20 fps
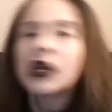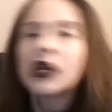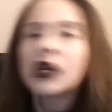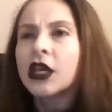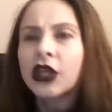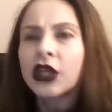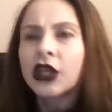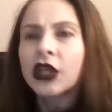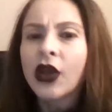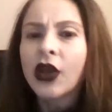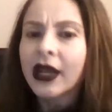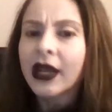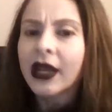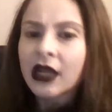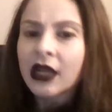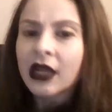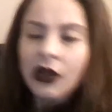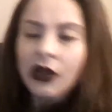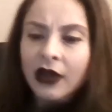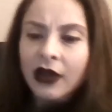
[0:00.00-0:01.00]
I didn't
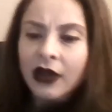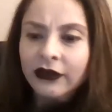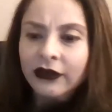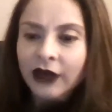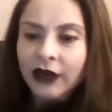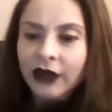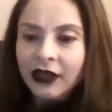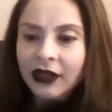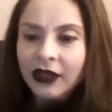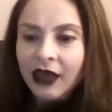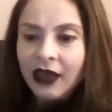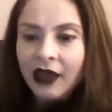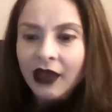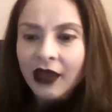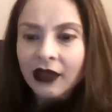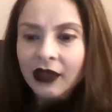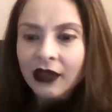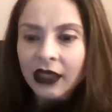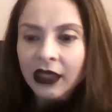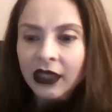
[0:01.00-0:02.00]
know. I thought
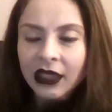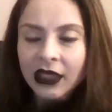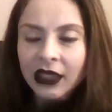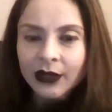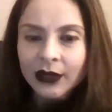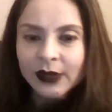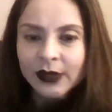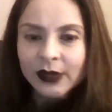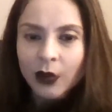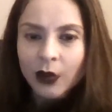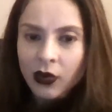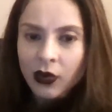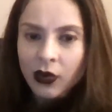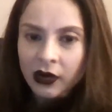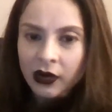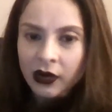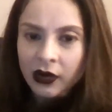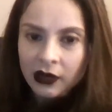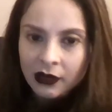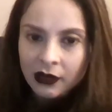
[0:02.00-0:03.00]
like he was
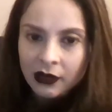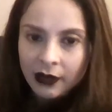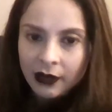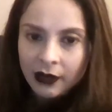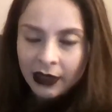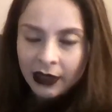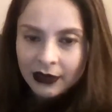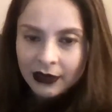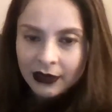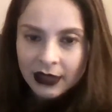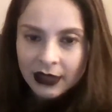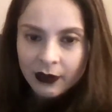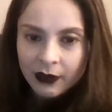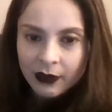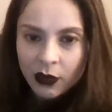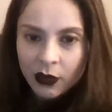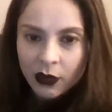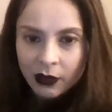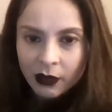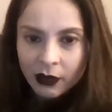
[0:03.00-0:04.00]
poor, right? This like
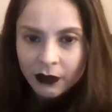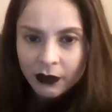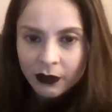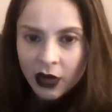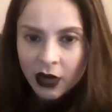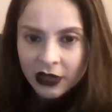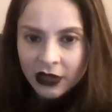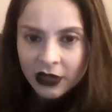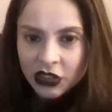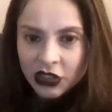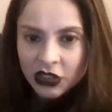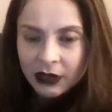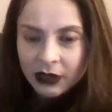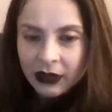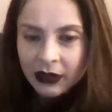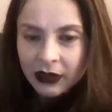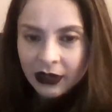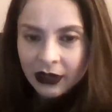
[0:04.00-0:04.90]
poor prodigy, but like